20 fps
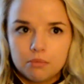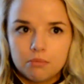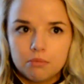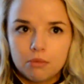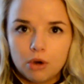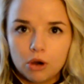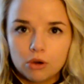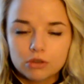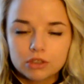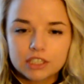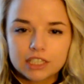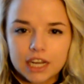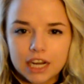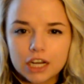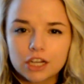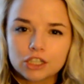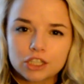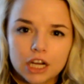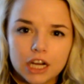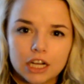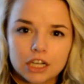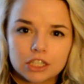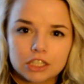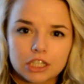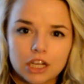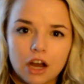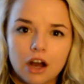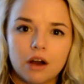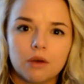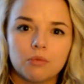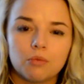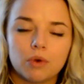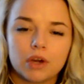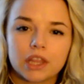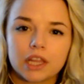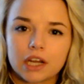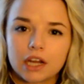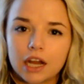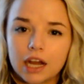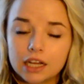Most hair dryers come
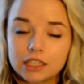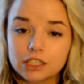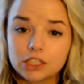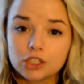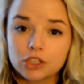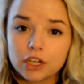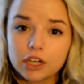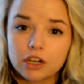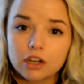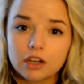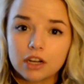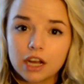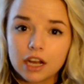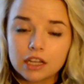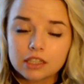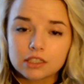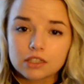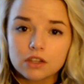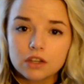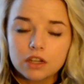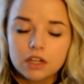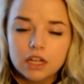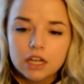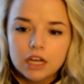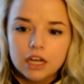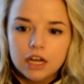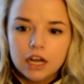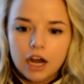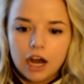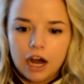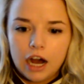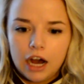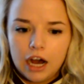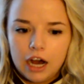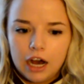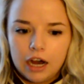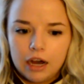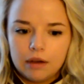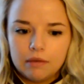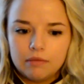with a concentrator nozzle.
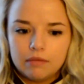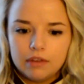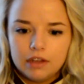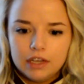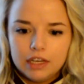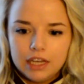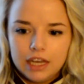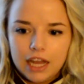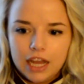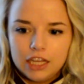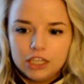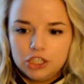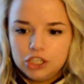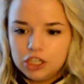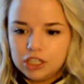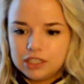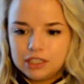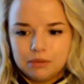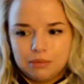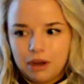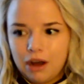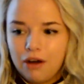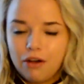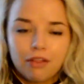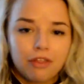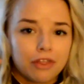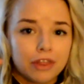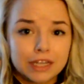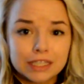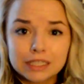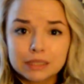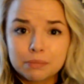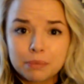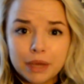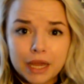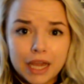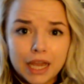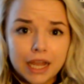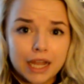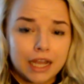It's just about this
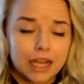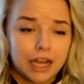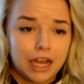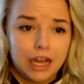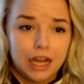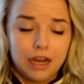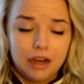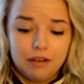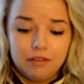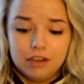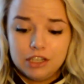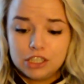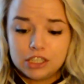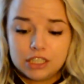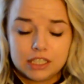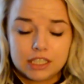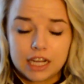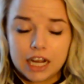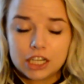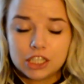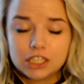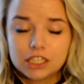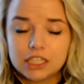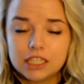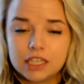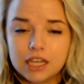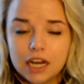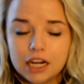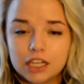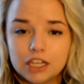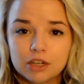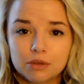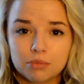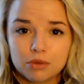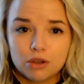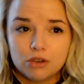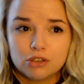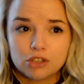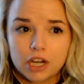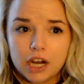big. It just attaches to the end of your
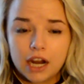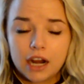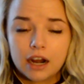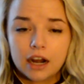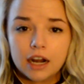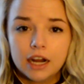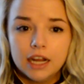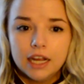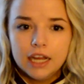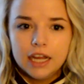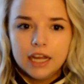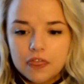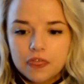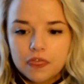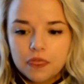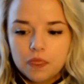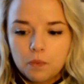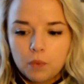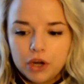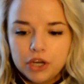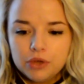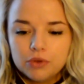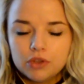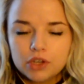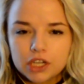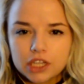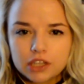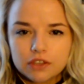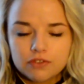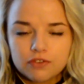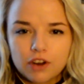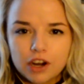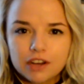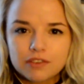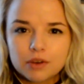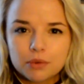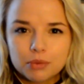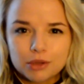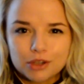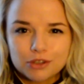blow dryer. When you look at the front
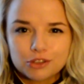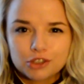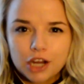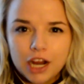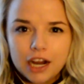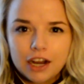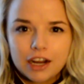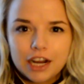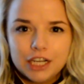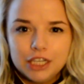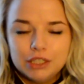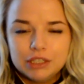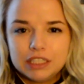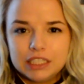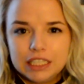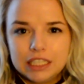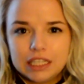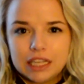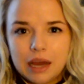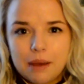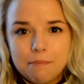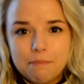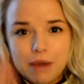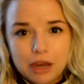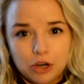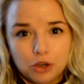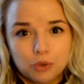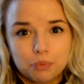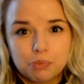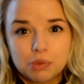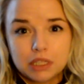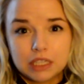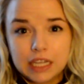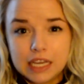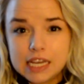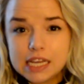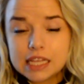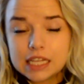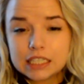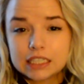of a blow dryer and you see that metal
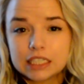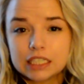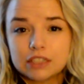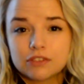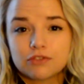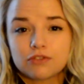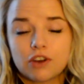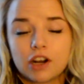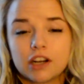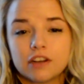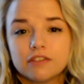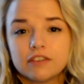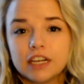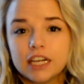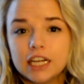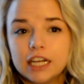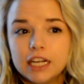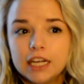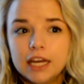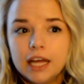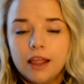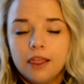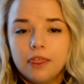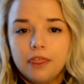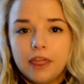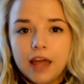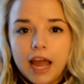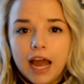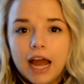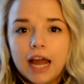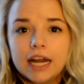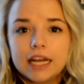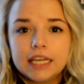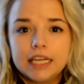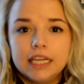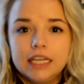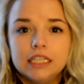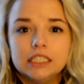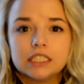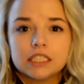plate that's on the front of it, that
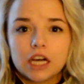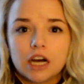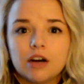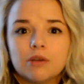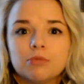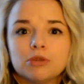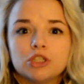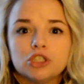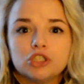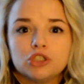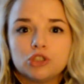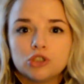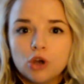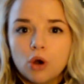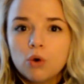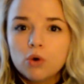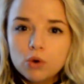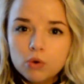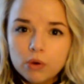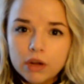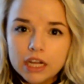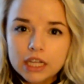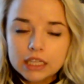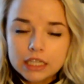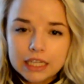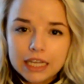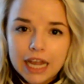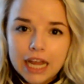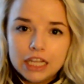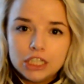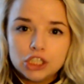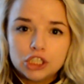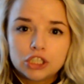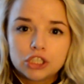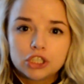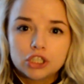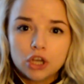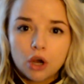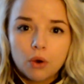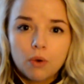heats up so quickly and
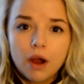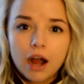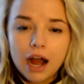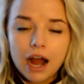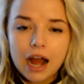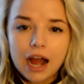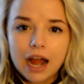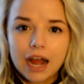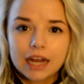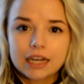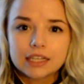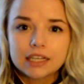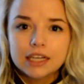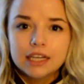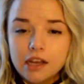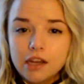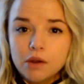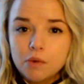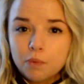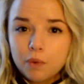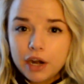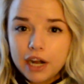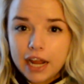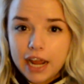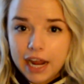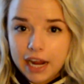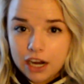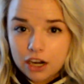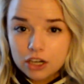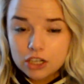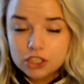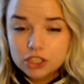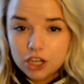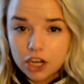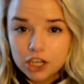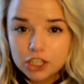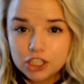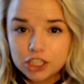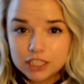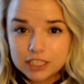so hot. When hair
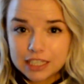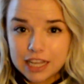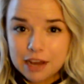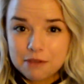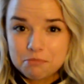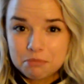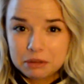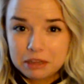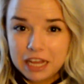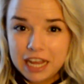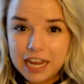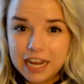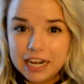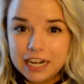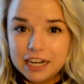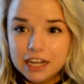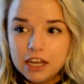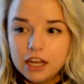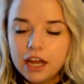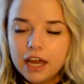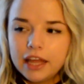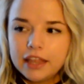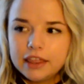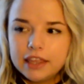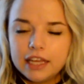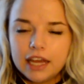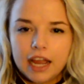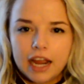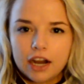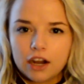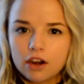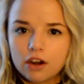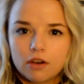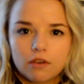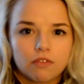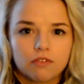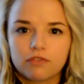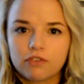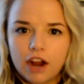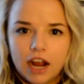touches that plate, the hair
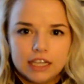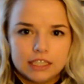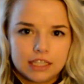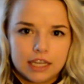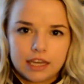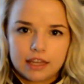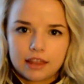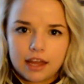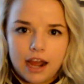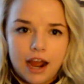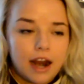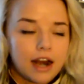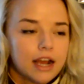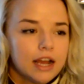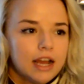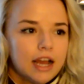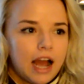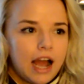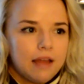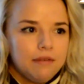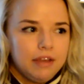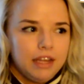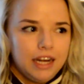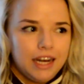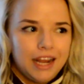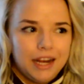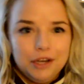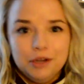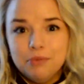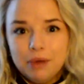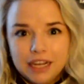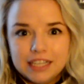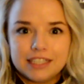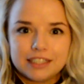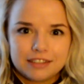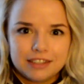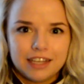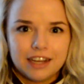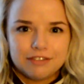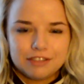fries like that. I mean, and you
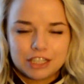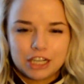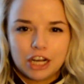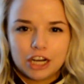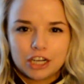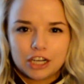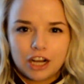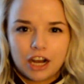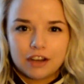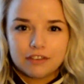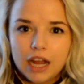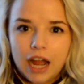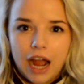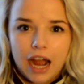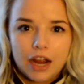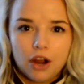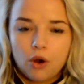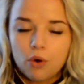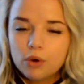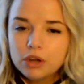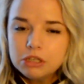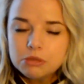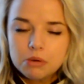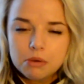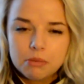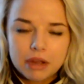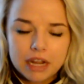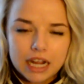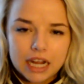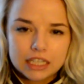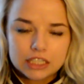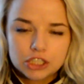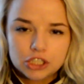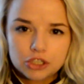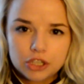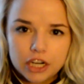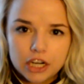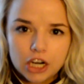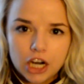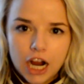basically have to cut it off. I always put my
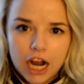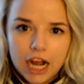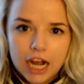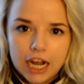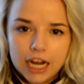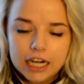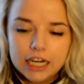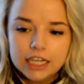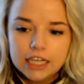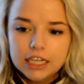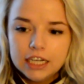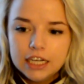concentrator on.